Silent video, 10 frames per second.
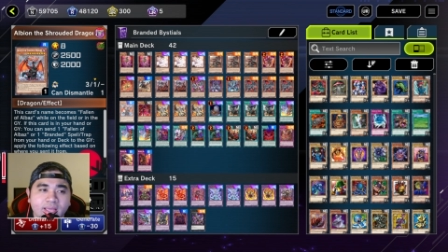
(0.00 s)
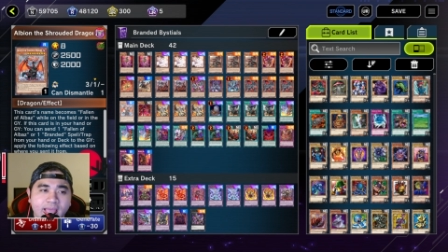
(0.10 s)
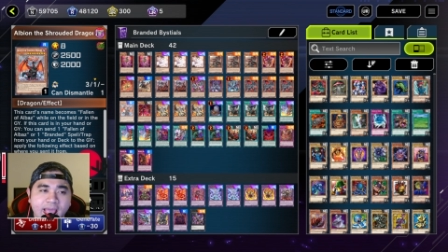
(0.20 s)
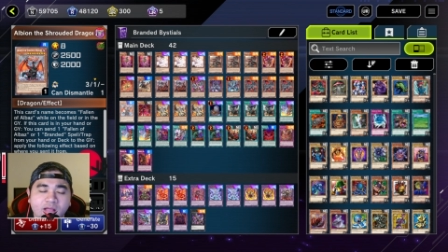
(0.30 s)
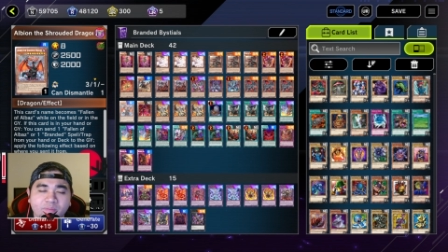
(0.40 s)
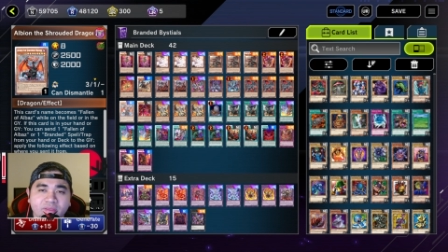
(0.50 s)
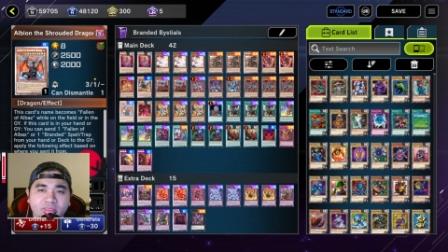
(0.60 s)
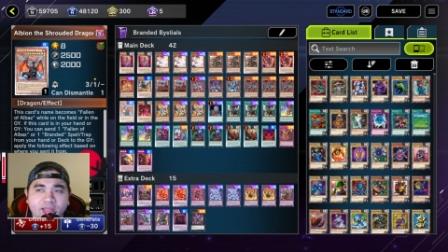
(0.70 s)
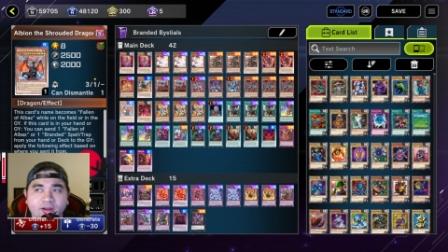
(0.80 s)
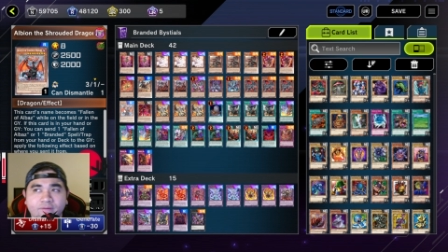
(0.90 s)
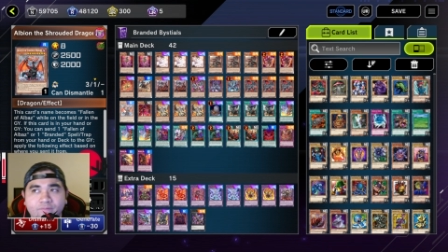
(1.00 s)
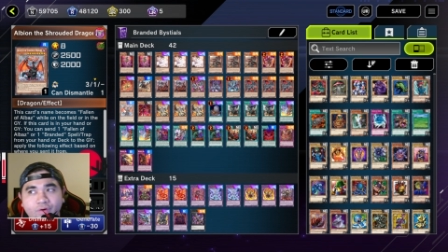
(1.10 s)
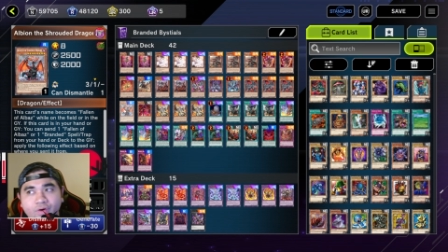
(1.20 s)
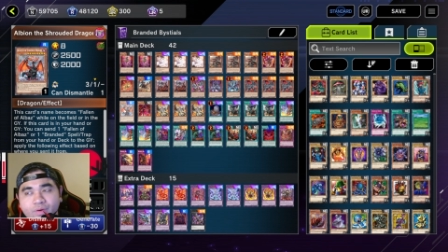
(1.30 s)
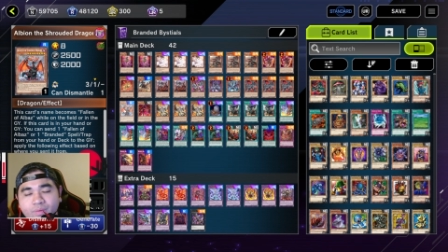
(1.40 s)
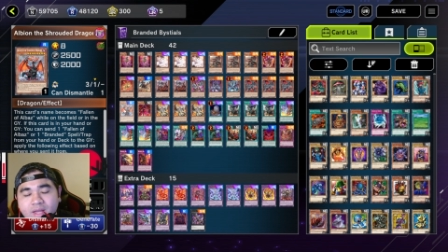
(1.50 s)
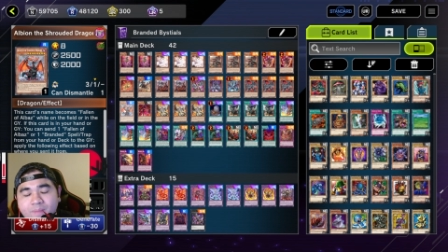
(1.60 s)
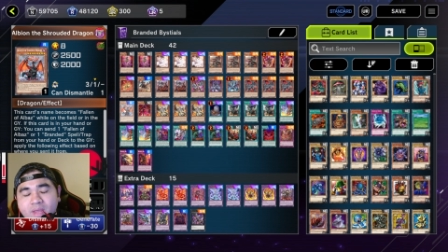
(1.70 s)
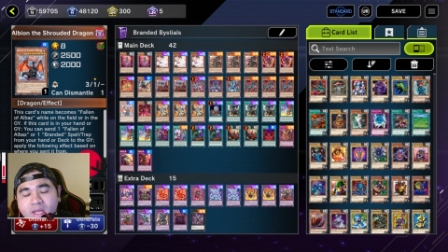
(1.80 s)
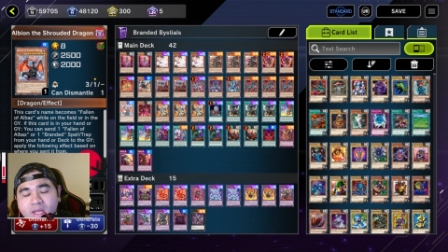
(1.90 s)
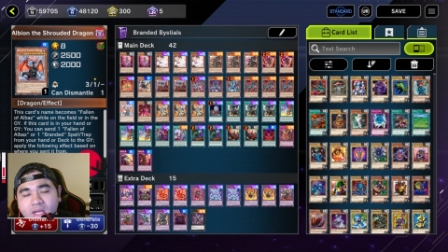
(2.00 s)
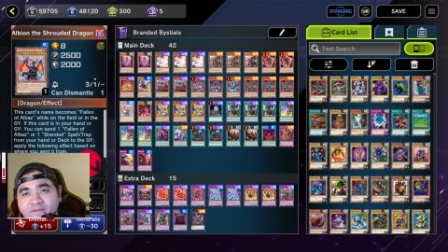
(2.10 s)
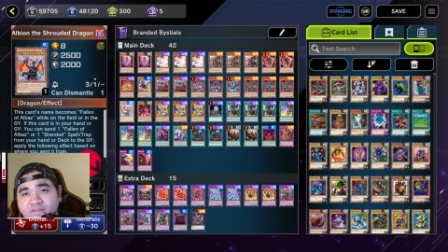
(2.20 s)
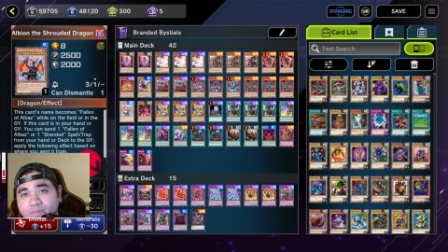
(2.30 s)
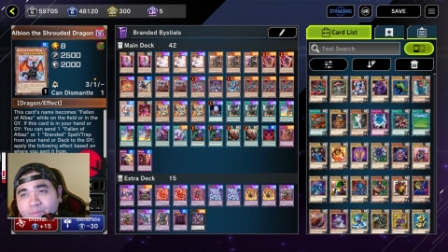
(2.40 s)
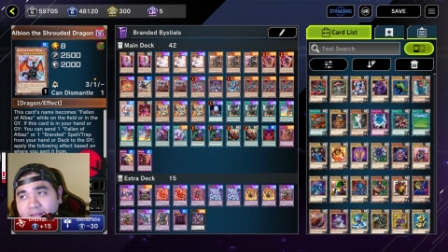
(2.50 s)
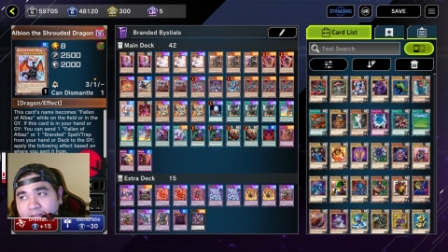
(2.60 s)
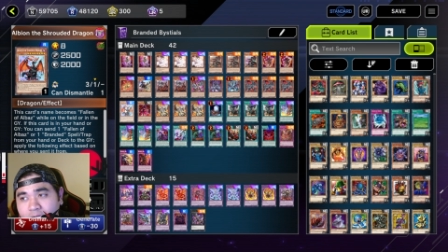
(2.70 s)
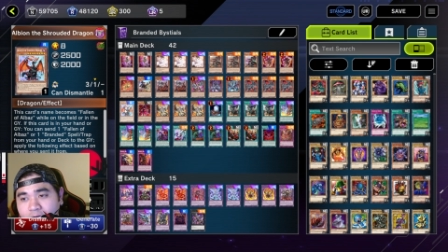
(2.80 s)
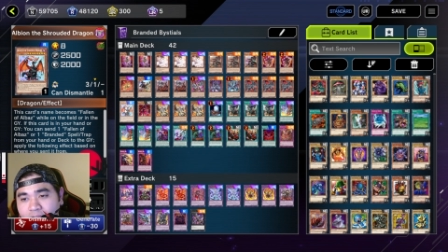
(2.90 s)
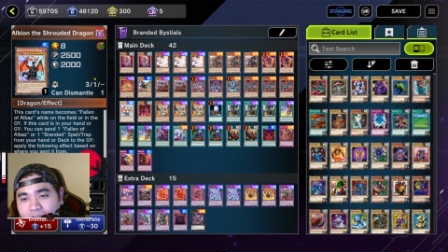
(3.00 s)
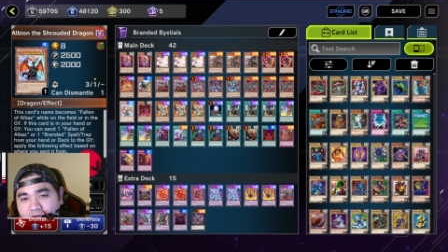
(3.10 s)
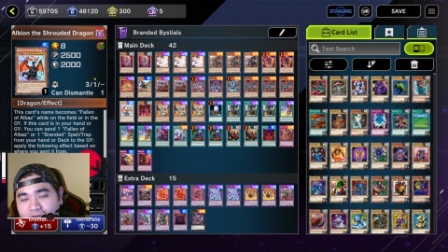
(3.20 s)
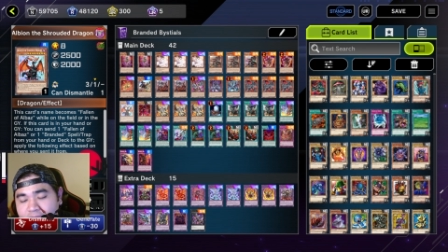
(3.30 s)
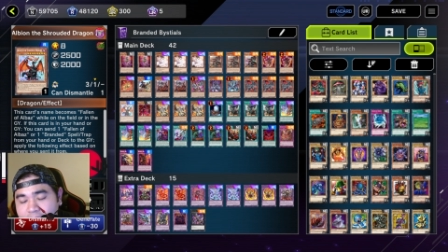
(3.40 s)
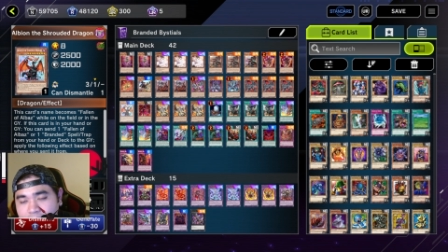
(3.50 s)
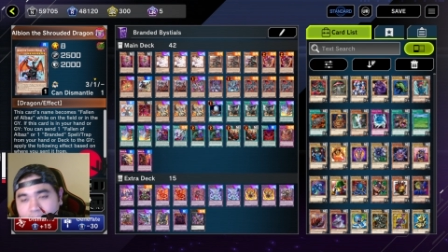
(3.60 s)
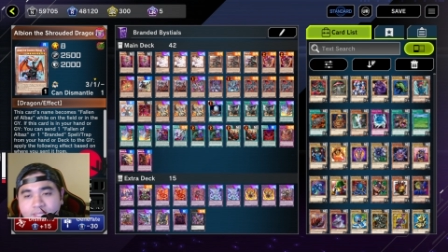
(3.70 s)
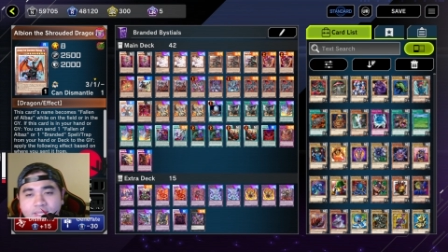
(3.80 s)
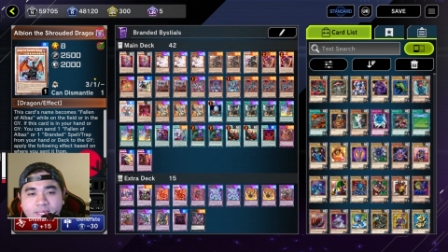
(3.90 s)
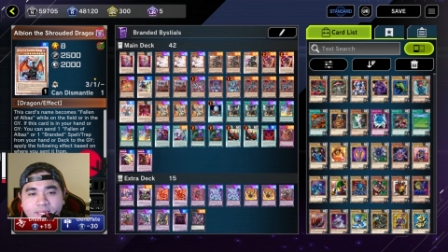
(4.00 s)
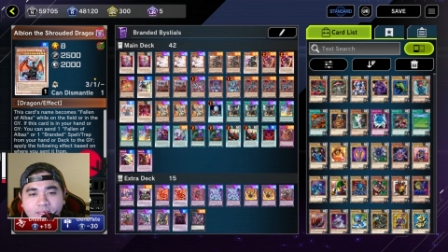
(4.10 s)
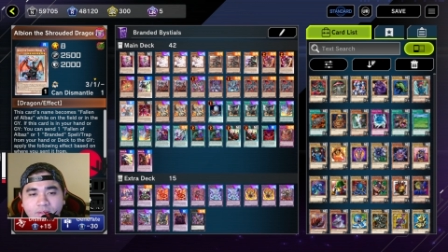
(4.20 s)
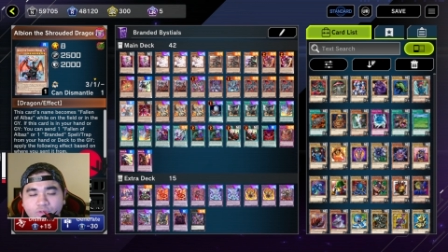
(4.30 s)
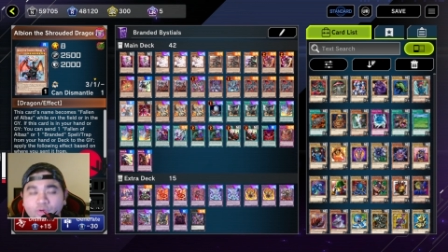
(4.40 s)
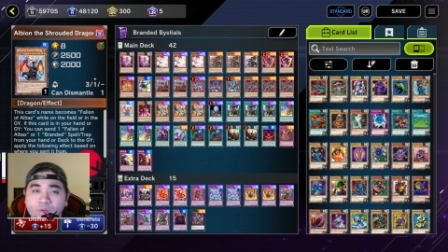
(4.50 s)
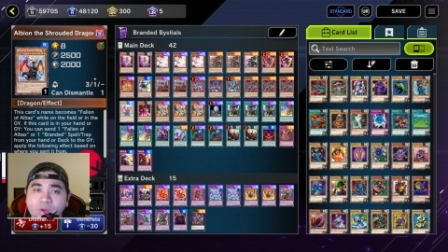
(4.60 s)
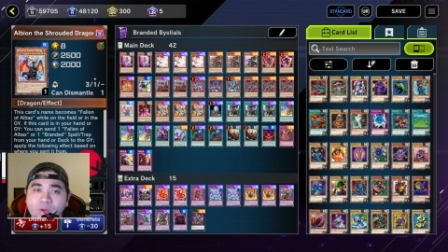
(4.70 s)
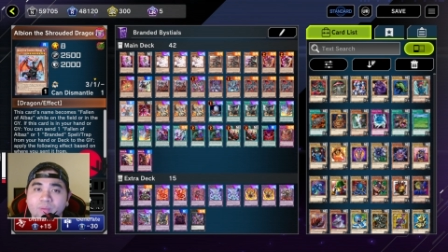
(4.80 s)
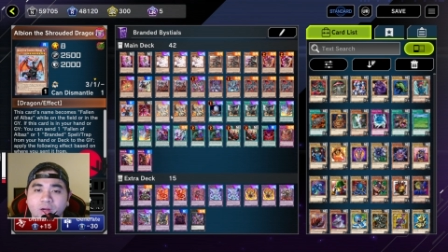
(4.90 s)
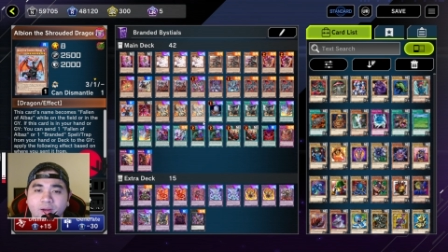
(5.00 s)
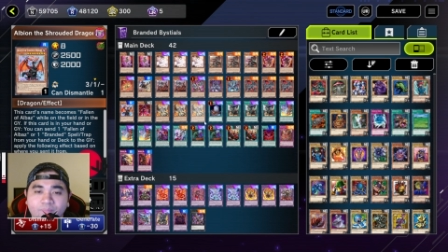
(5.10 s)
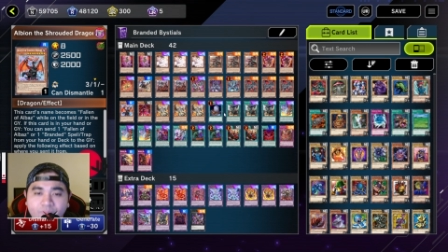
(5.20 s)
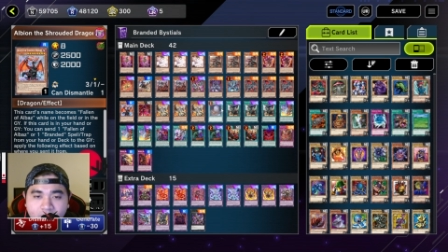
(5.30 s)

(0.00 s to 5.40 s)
Albion there for dumping a copy of your branded card to your deck, drawing 1 more card.